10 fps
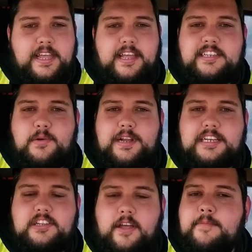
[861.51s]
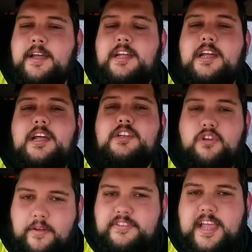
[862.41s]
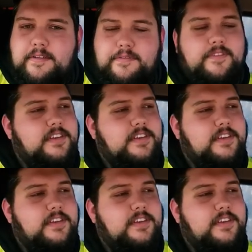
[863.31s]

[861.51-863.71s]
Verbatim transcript: Until next time, drive safe,